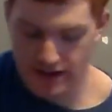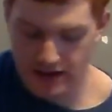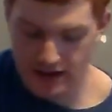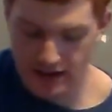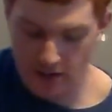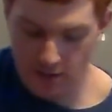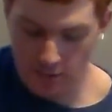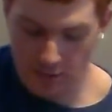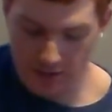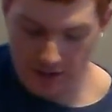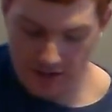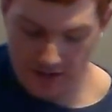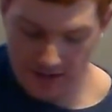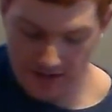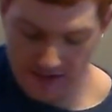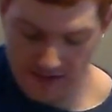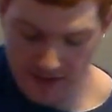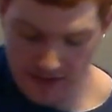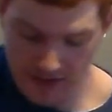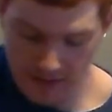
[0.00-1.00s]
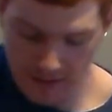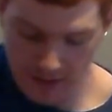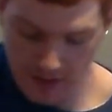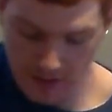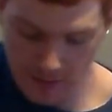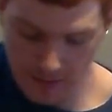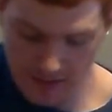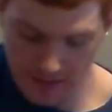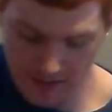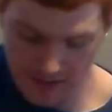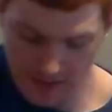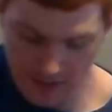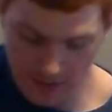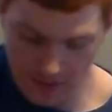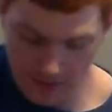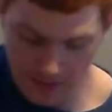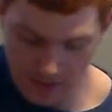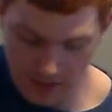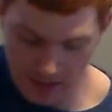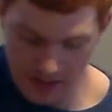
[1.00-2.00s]
then with this time, you want
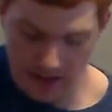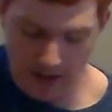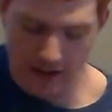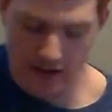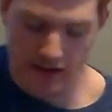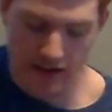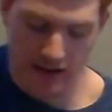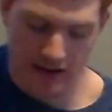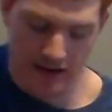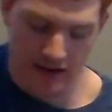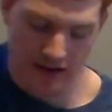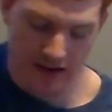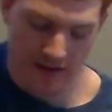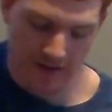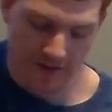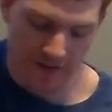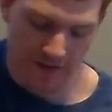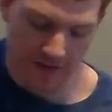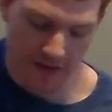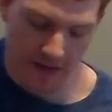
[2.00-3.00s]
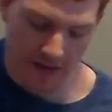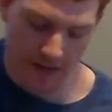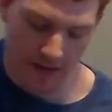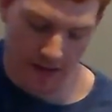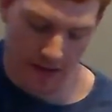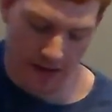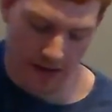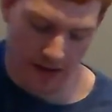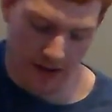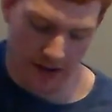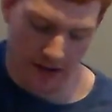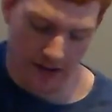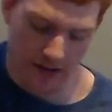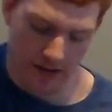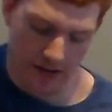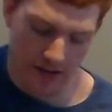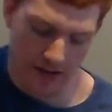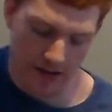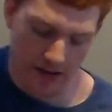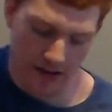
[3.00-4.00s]
to index finger
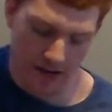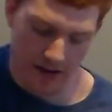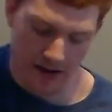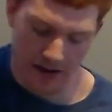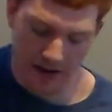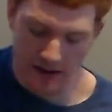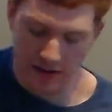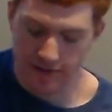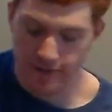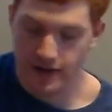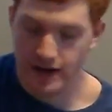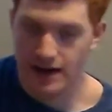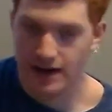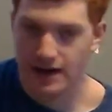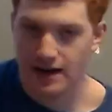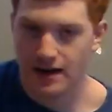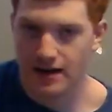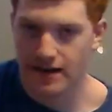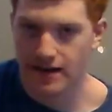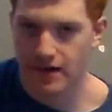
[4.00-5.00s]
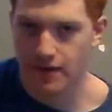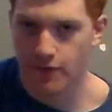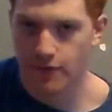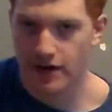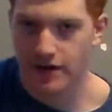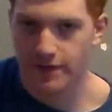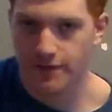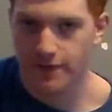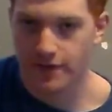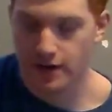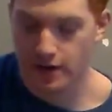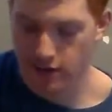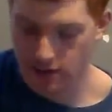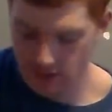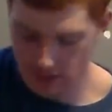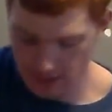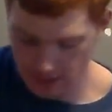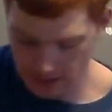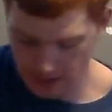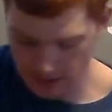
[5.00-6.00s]
on 9th of A, and then ring
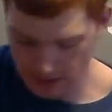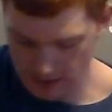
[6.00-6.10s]
finger on